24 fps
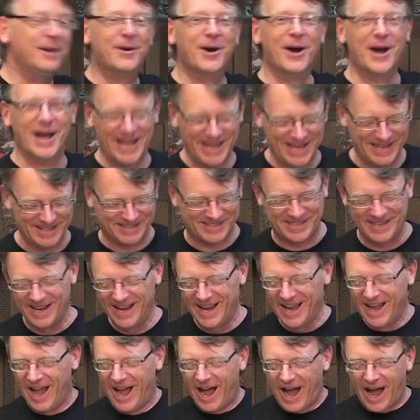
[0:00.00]
Anyways,
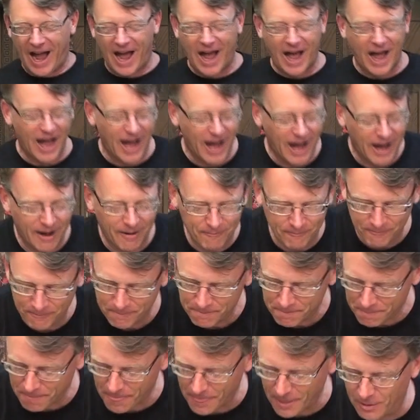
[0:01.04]

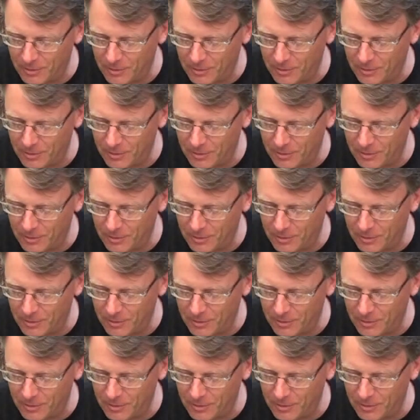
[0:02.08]
um,